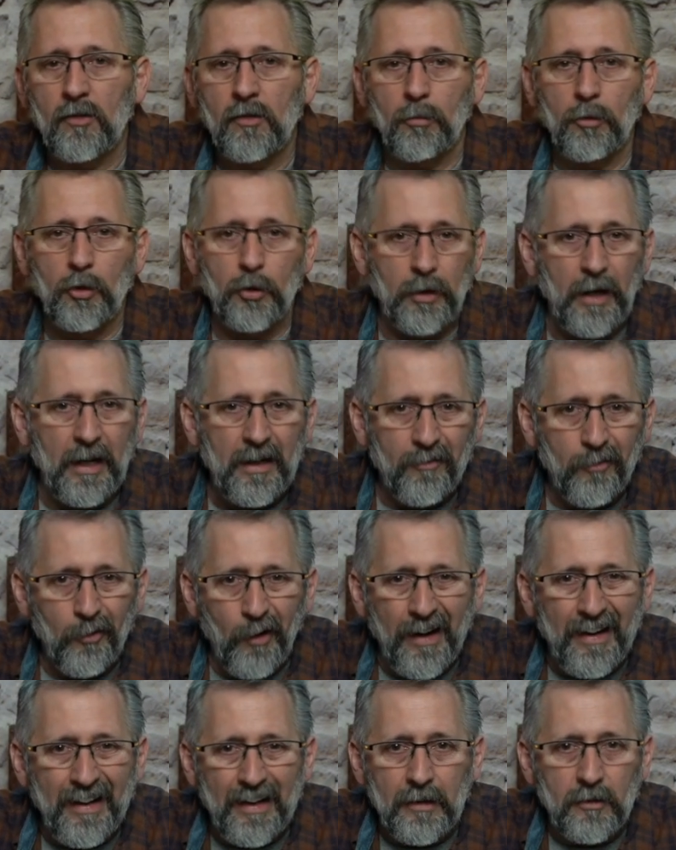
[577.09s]
some creative
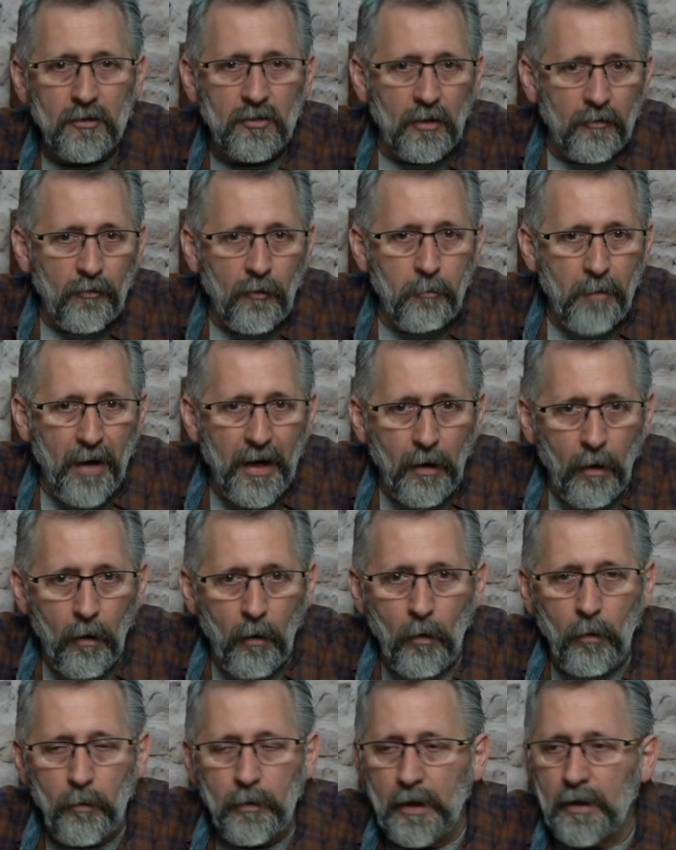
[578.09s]
writing and stuff of my own.